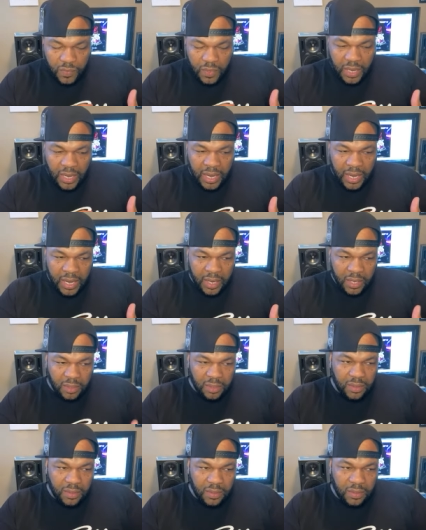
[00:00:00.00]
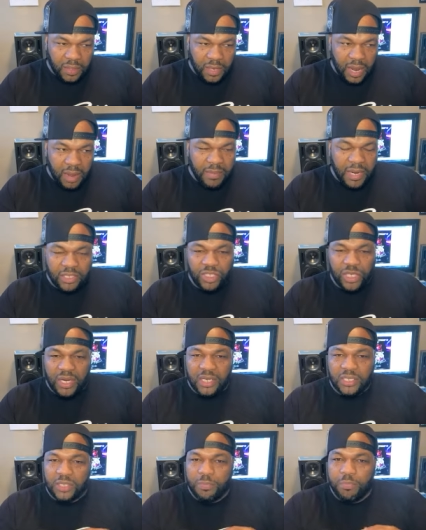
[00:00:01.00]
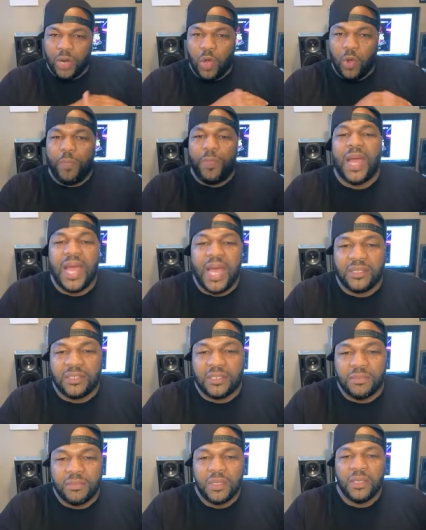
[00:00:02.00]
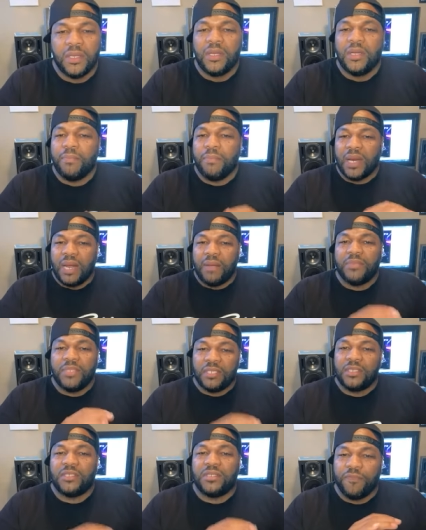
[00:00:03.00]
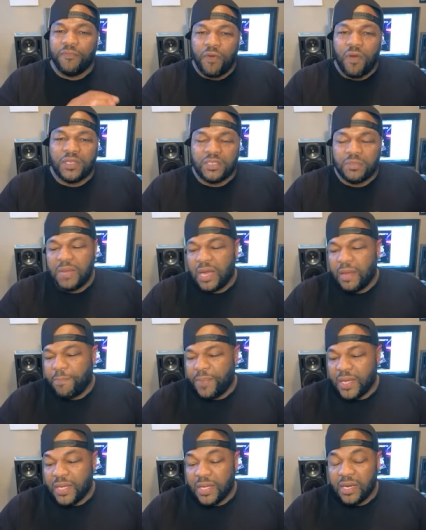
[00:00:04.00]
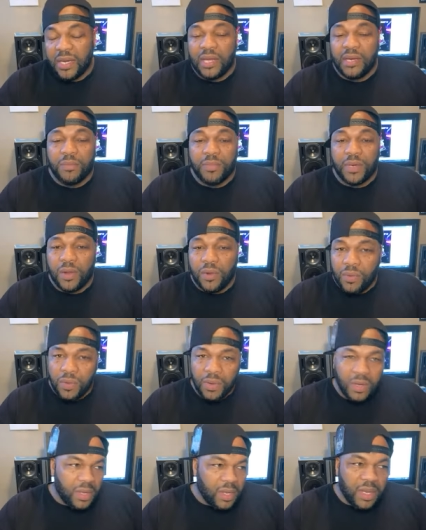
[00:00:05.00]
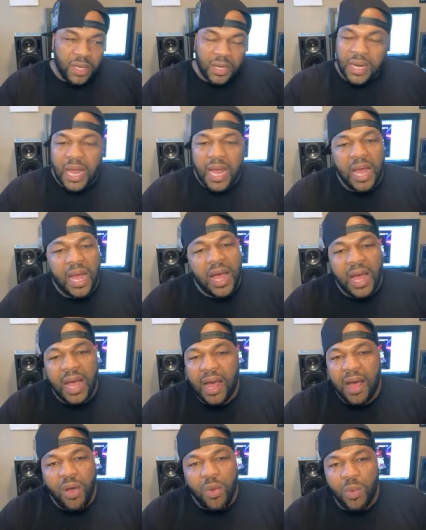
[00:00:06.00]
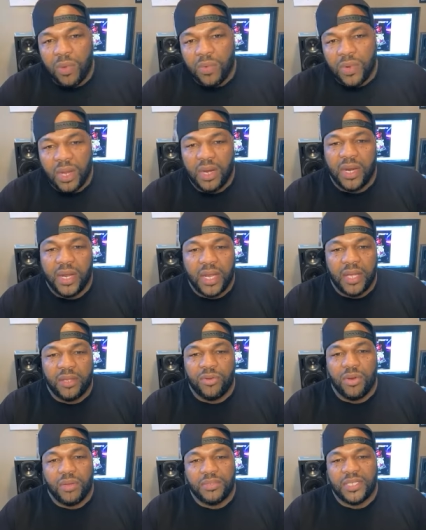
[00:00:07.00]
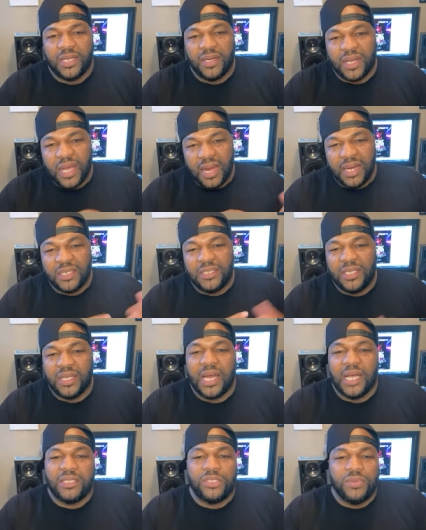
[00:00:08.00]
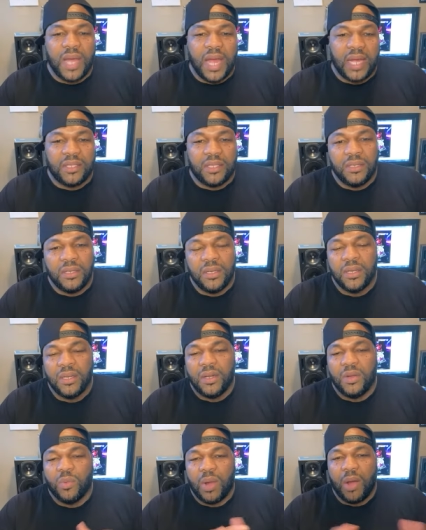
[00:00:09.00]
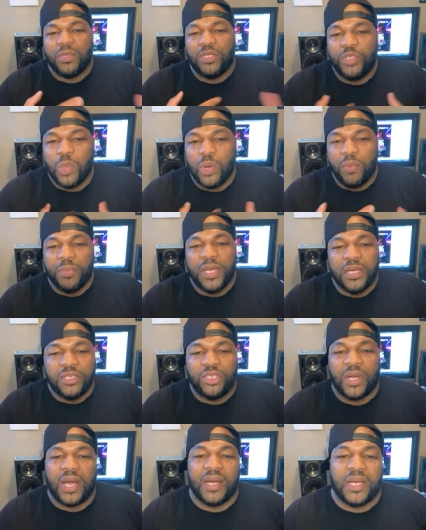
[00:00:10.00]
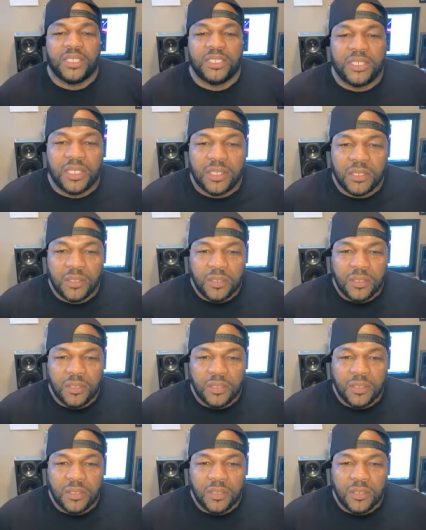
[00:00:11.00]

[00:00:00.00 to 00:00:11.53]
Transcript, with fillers: And I'm not trying to just blow past him, but I'm just voicing my opinion, letting him know, nah, I, I don't want none of that. You know what I'm saying? Look how that shit got you acting. Why would you want me to try that shit?